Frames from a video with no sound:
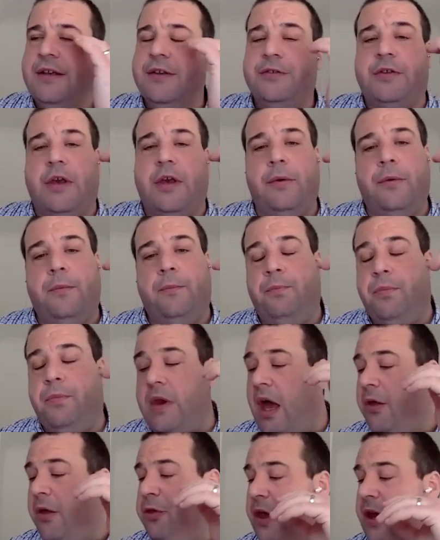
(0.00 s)
So
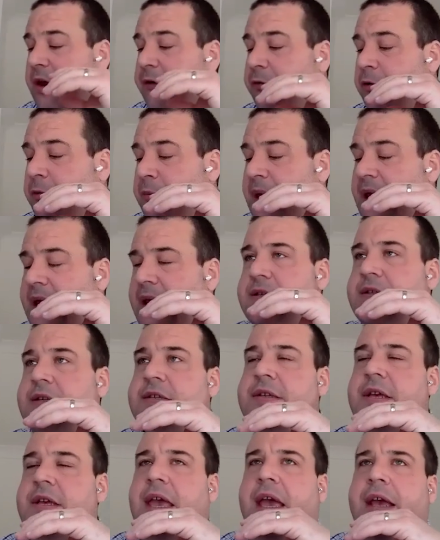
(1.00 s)
I think for me, it's
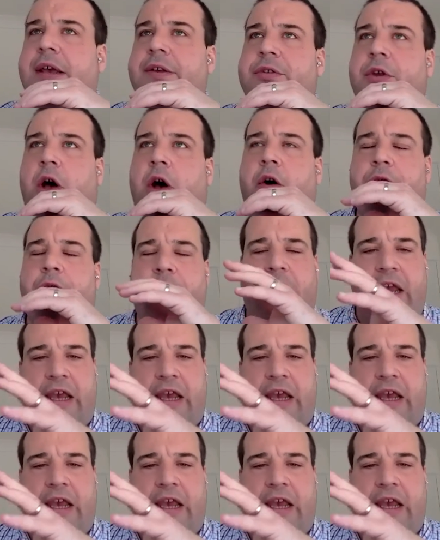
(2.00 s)
just a case of